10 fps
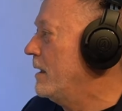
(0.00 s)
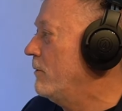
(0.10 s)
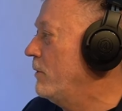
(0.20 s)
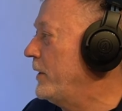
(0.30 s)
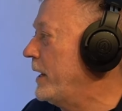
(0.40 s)

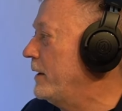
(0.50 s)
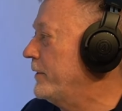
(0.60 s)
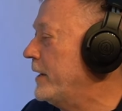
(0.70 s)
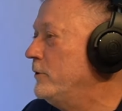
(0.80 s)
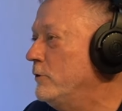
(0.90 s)
when they
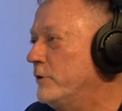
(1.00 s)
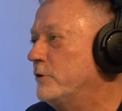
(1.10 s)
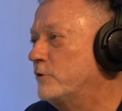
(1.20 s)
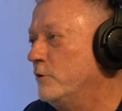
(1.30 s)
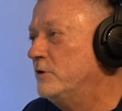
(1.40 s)
they knew
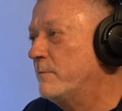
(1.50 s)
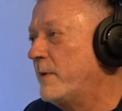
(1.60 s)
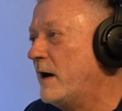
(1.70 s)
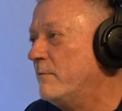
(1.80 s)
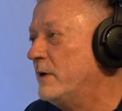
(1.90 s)
the truth
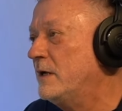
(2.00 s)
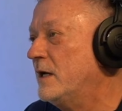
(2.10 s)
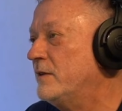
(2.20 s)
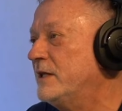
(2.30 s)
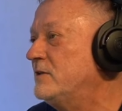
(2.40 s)
about
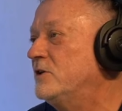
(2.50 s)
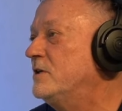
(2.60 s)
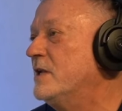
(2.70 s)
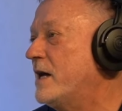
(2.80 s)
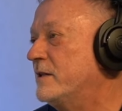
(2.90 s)
me and they
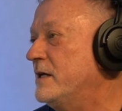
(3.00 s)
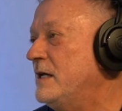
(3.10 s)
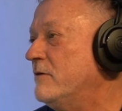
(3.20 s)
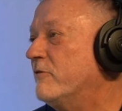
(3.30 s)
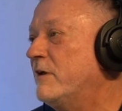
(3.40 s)
did not
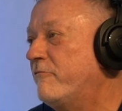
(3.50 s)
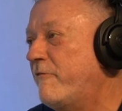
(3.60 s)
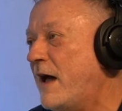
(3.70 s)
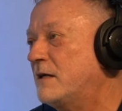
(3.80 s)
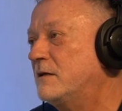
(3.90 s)
leave. In
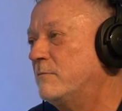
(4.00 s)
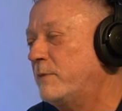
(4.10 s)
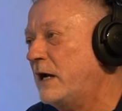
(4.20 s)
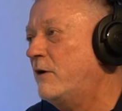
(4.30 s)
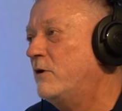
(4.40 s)
fact, the
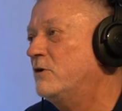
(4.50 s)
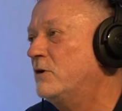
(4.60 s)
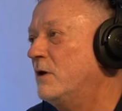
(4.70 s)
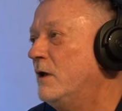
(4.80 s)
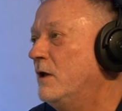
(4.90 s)

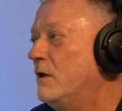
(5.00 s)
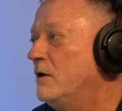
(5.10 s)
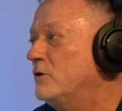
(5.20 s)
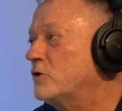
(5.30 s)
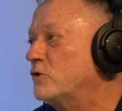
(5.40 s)
parish
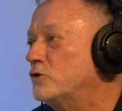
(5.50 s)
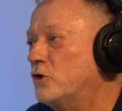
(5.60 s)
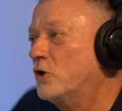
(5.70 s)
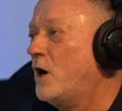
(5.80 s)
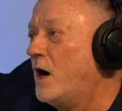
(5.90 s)
just
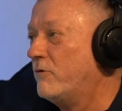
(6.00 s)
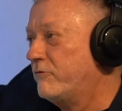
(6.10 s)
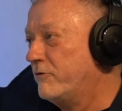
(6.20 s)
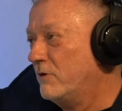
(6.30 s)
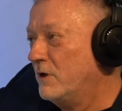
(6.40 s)
took
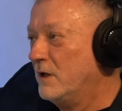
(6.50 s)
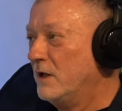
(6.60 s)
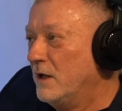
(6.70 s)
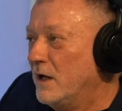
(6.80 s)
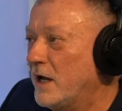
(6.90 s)
off,
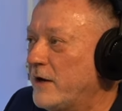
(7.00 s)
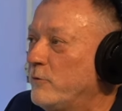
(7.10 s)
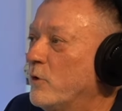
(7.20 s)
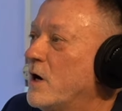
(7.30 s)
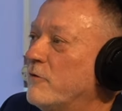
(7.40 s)

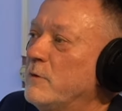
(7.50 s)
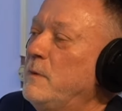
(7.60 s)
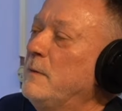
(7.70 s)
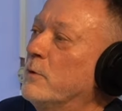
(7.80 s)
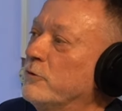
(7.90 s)
and
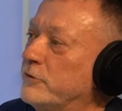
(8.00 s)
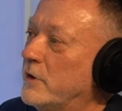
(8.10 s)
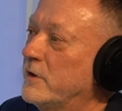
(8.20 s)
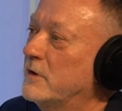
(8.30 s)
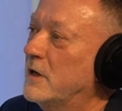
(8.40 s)
recovery people
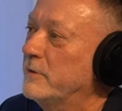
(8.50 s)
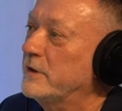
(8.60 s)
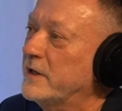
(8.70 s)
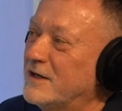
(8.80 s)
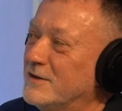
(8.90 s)
started
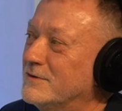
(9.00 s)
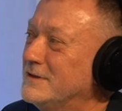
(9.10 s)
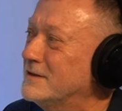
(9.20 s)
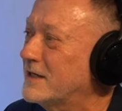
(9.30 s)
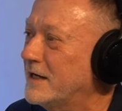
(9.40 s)
coming. They
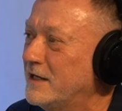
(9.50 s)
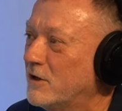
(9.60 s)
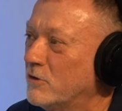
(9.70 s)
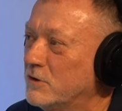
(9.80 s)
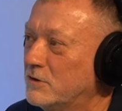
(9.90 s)
go, you know, can I
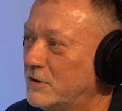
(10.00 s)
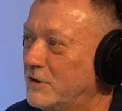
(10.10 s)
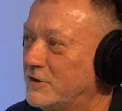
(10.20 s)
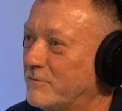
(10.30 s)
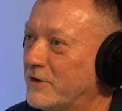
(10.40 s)
go to your
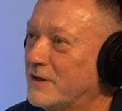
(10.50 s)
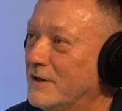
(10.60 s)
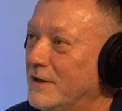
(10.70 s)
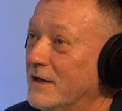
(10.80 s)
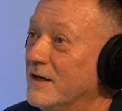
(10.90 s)
church? I'm
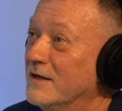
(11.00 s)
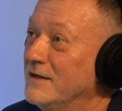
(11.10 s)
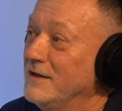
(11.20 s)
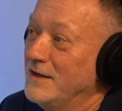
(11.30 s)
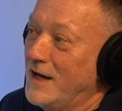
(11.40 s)
like,
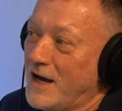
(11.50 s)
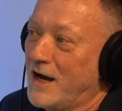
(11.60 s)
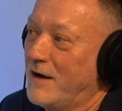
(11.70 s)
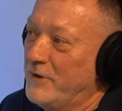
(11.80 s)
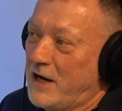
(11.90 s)

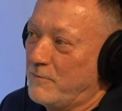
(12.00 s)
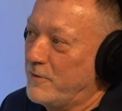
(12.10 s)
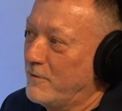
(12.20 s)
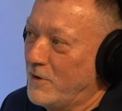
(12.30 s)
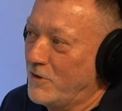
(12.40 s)
yeah, I'm
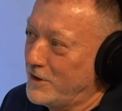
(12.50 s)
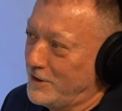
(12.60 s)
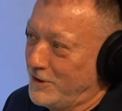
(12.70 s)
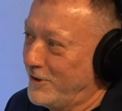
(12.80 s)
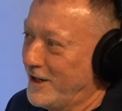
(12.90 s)
not
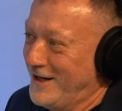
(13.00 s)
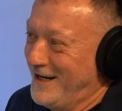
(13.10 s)
promoting your